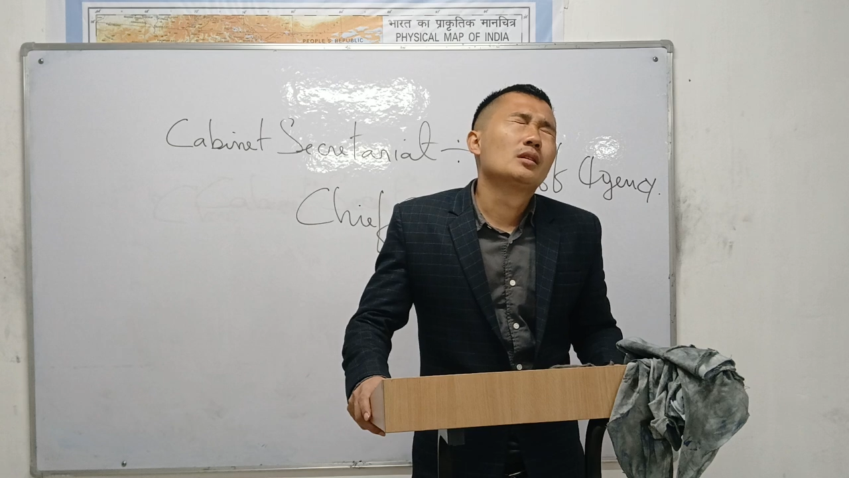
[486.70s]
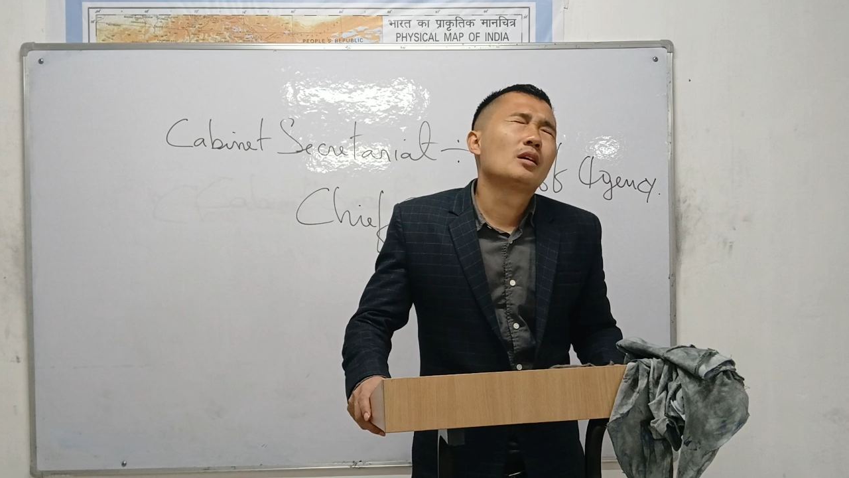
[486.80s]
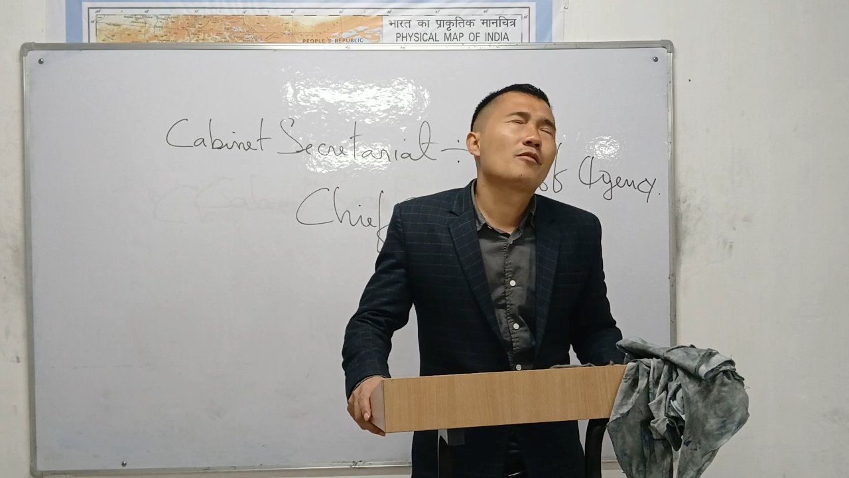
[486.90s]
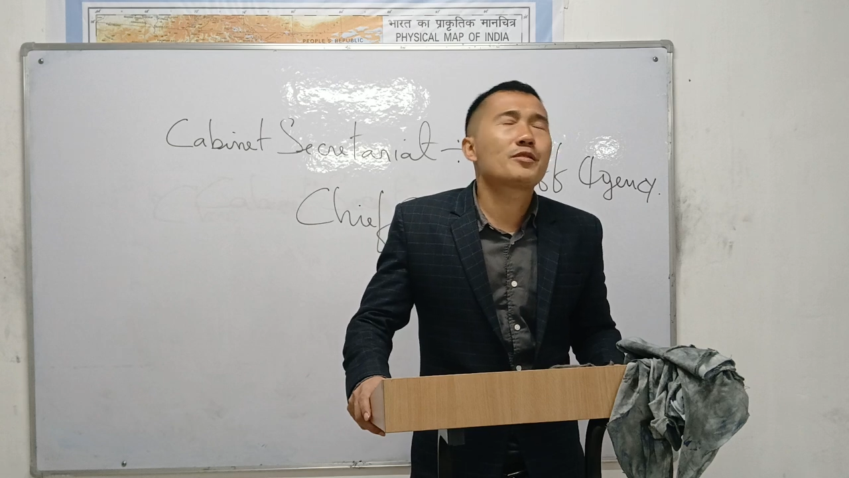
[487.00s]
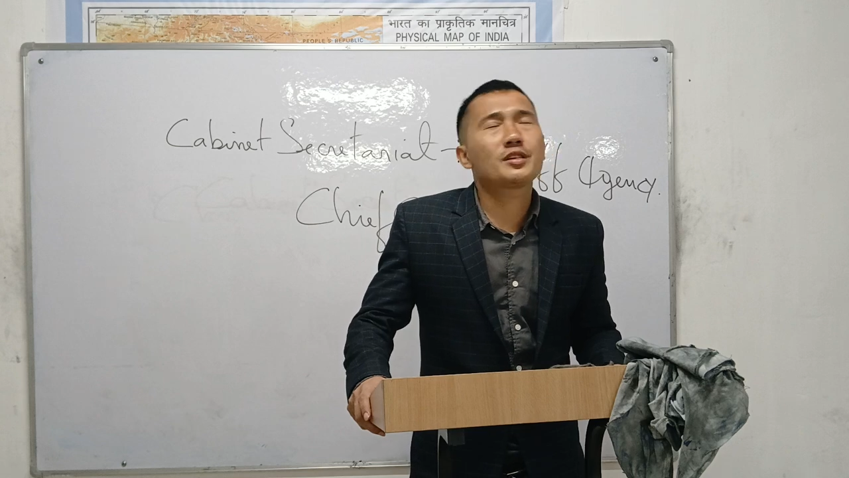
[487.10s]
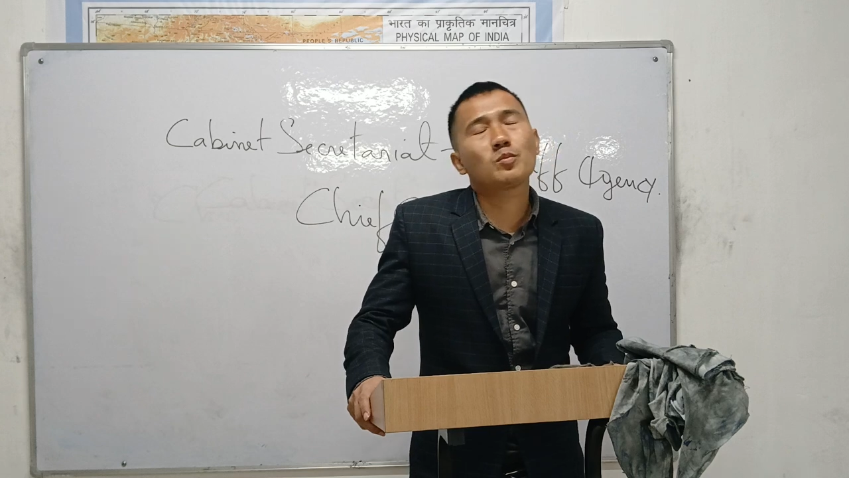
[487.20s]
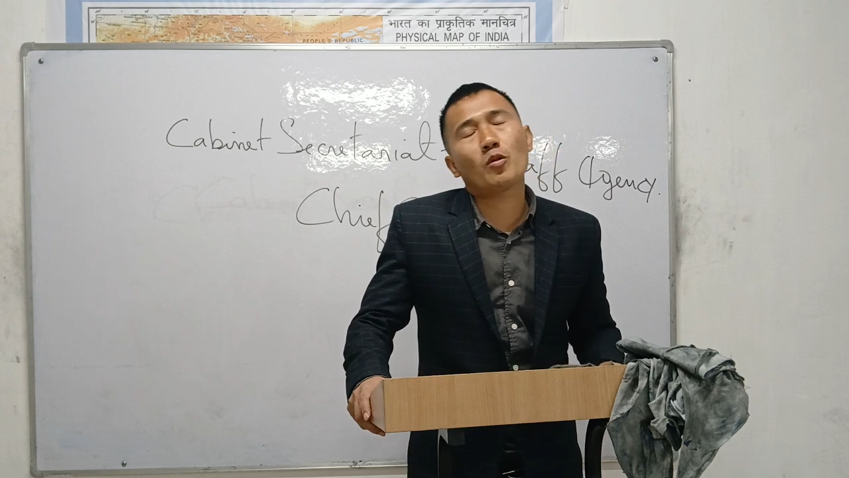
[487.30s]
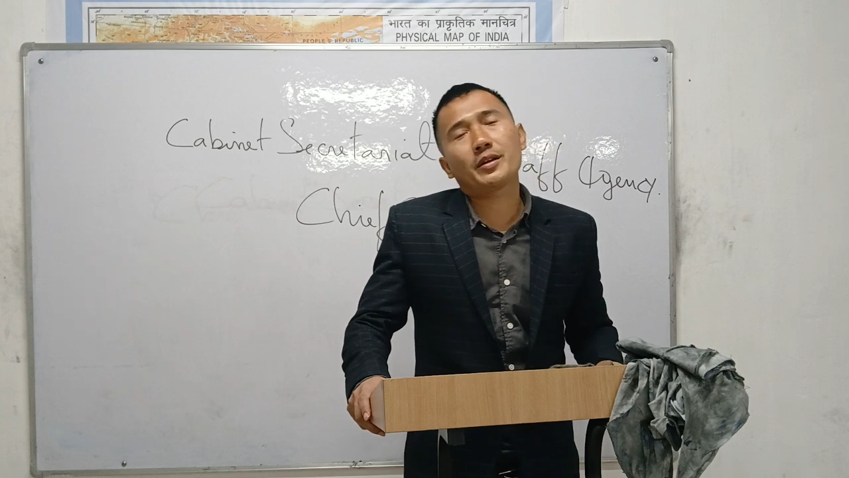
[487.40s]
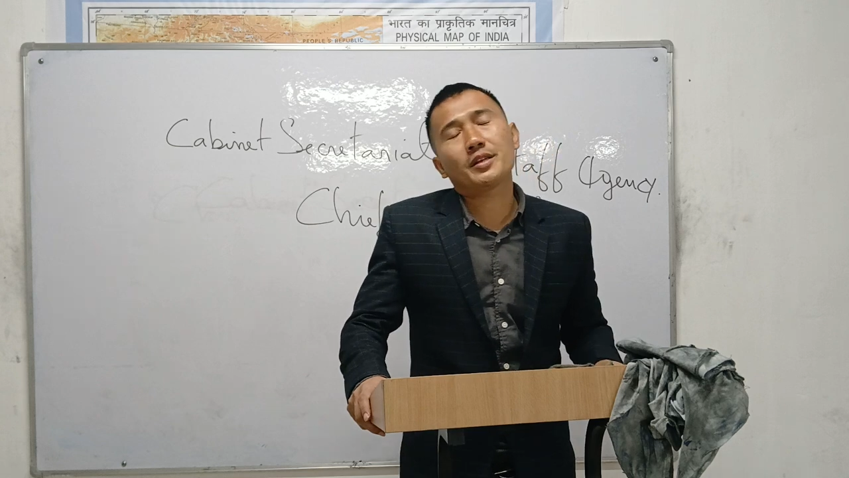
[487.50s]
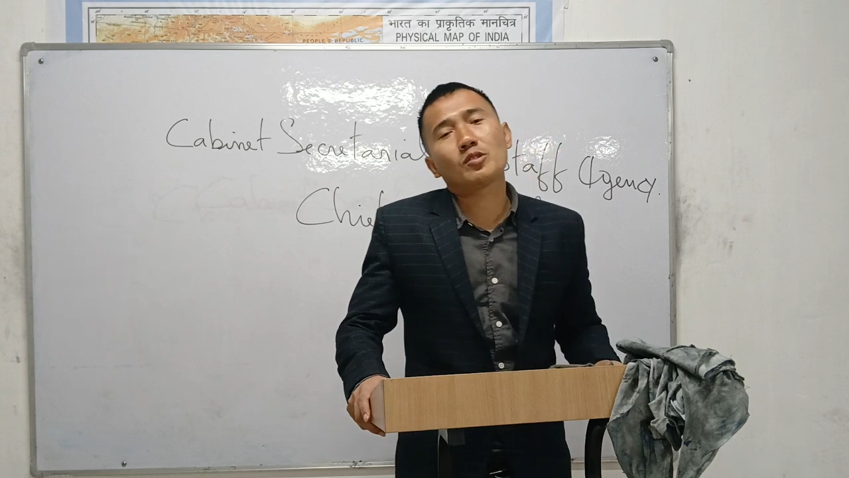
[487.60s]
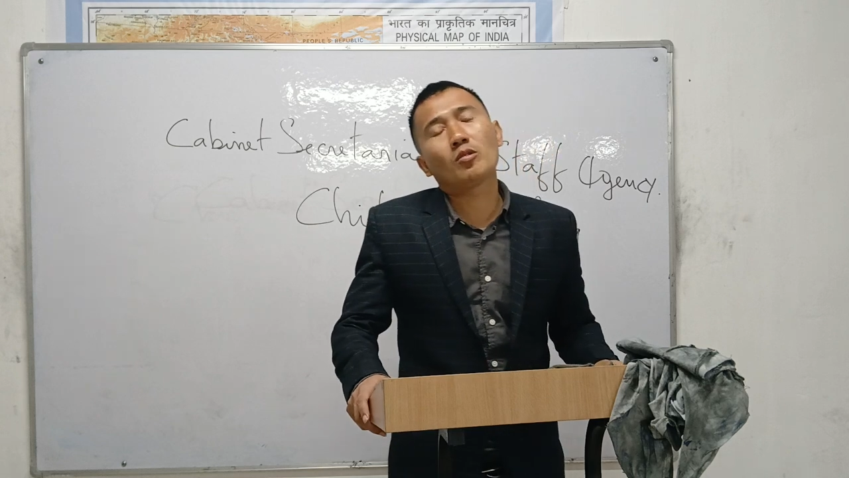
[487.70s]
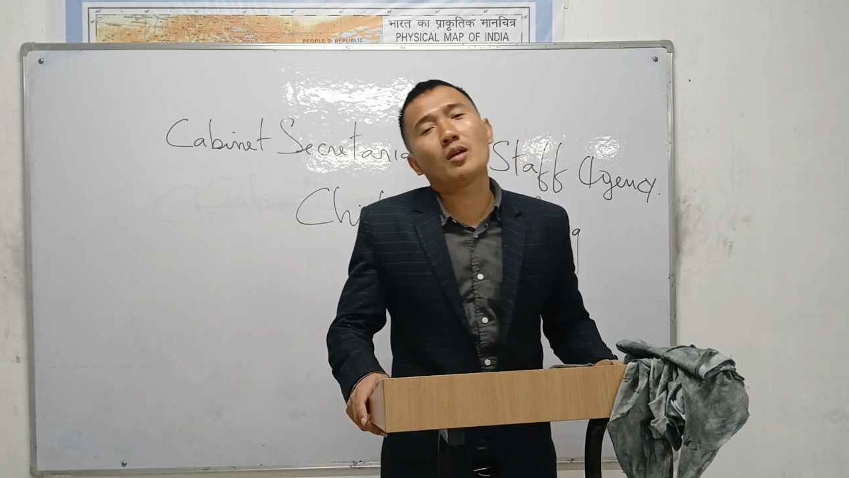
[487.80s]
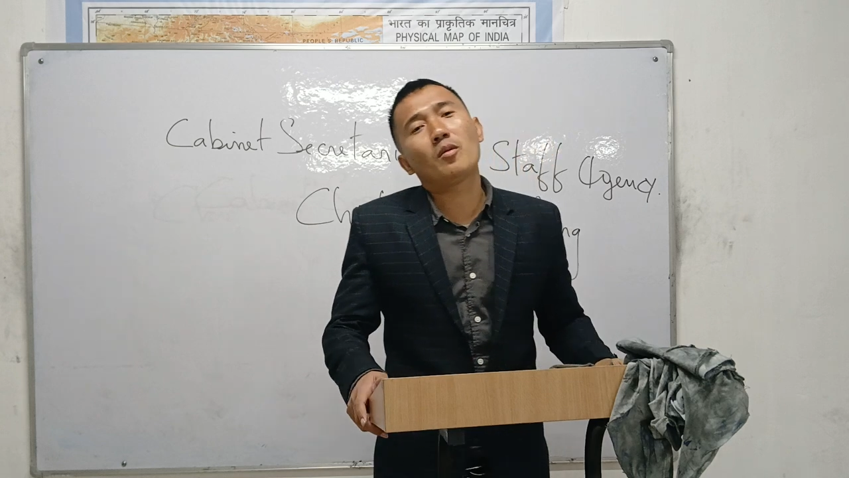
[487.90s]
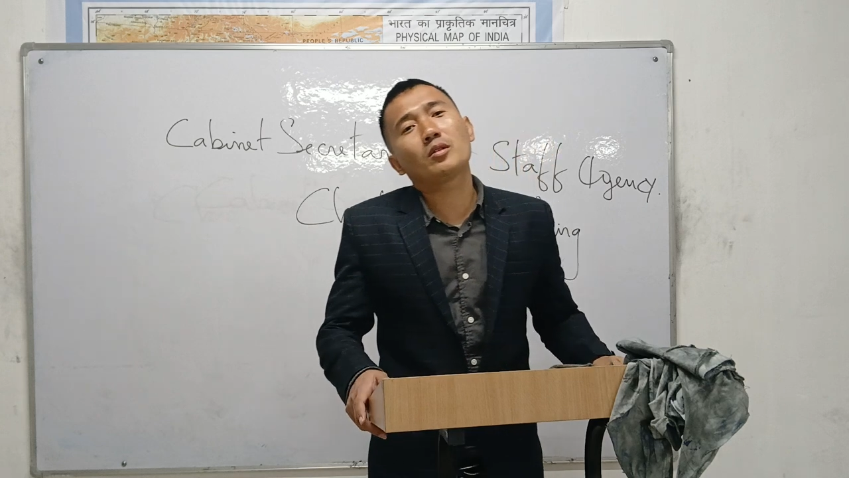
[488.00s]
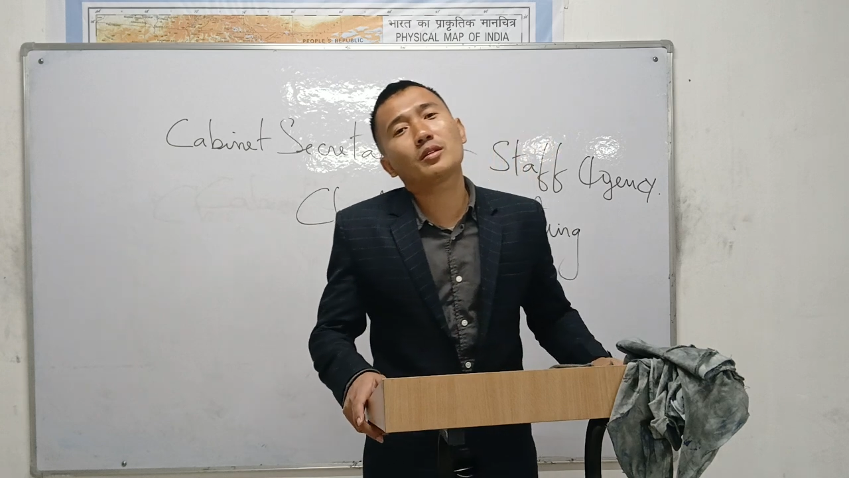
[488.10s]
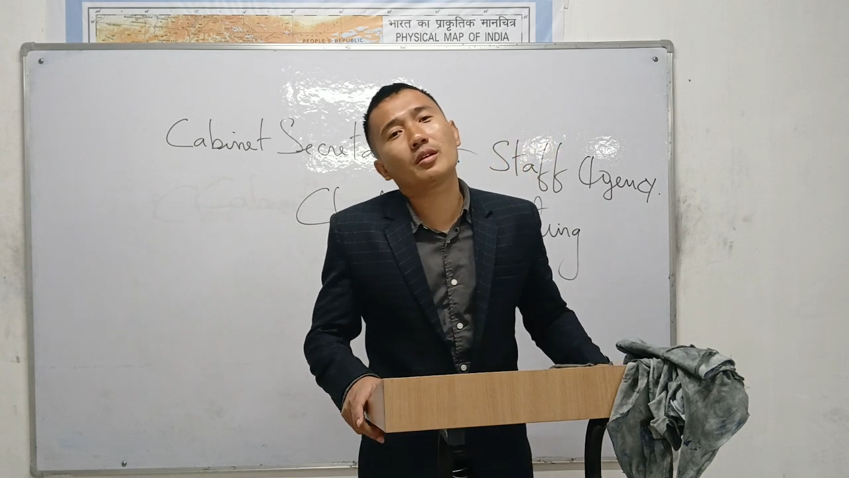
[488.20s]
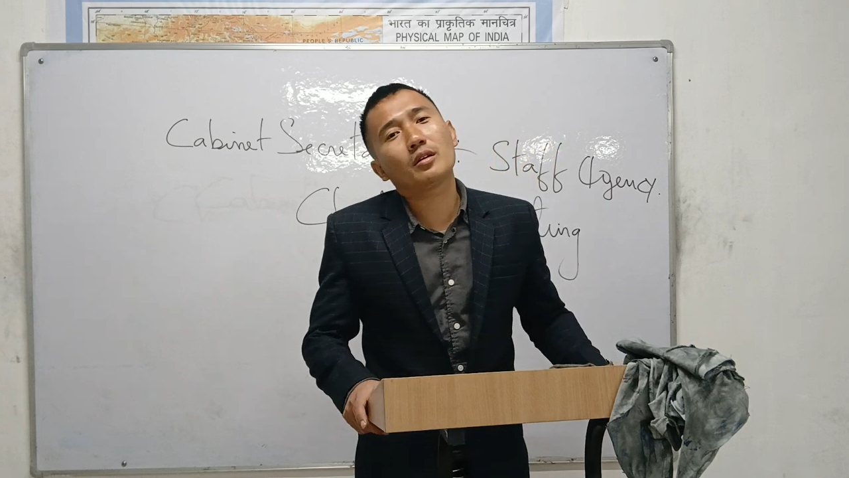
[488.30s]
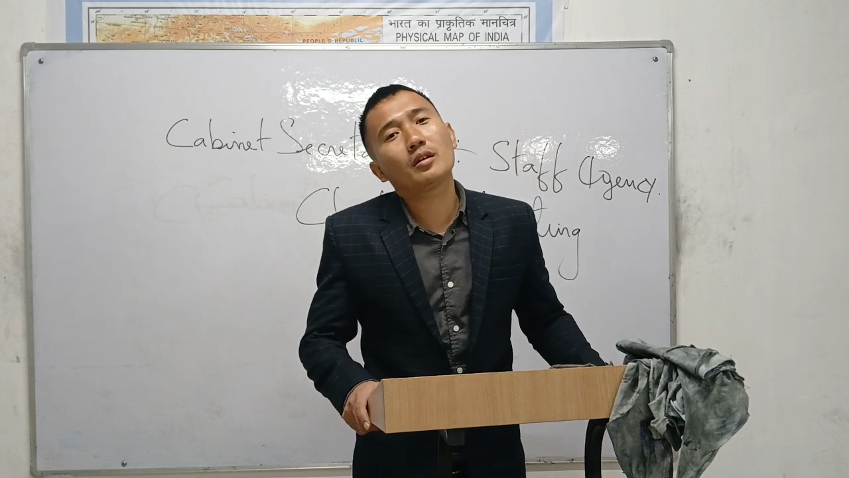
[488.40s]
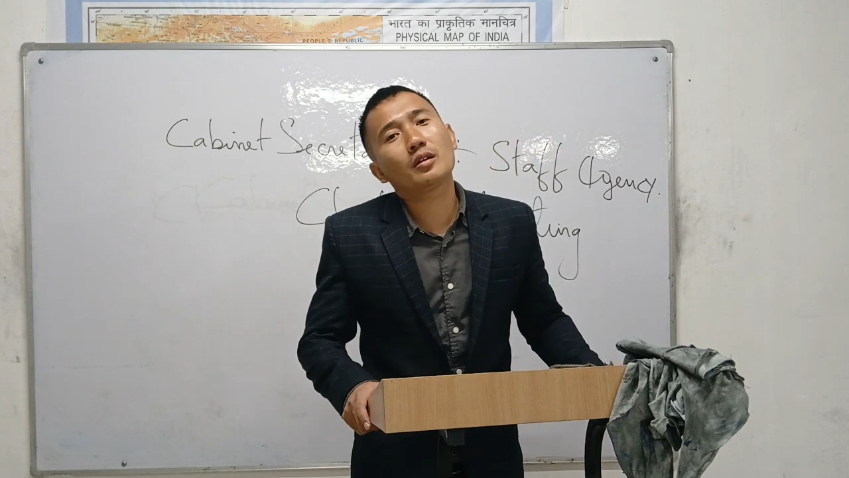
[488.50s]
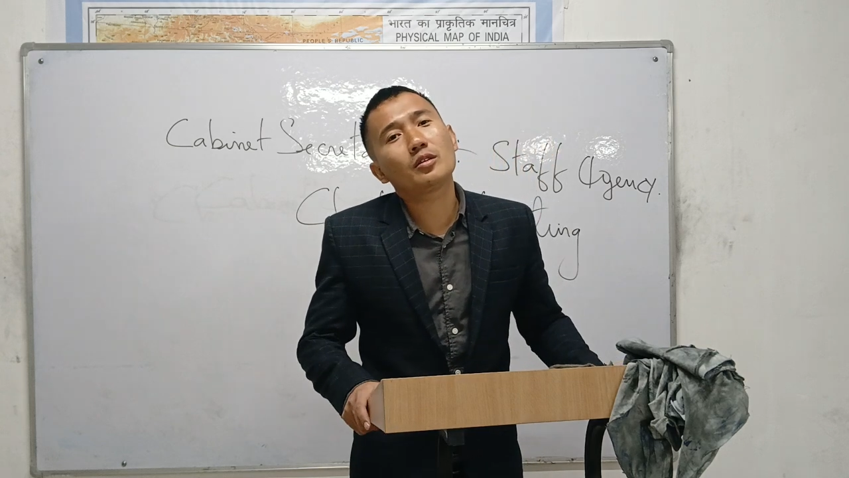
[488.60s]
First point is all
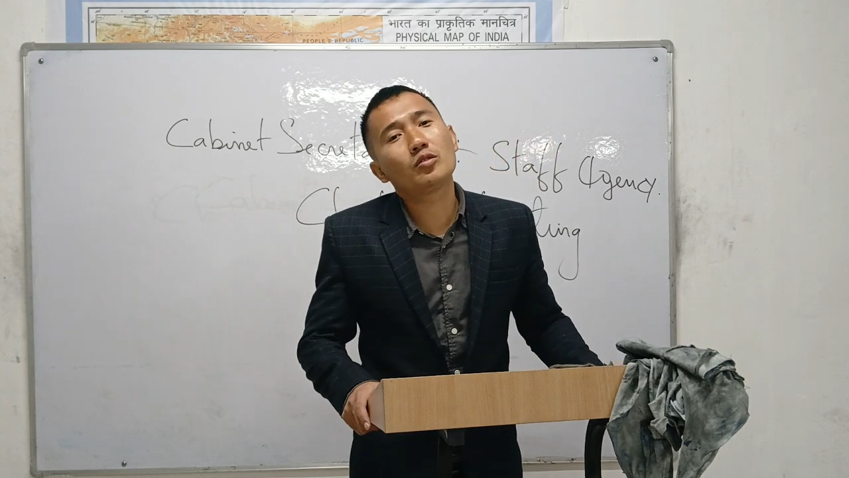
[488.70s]
about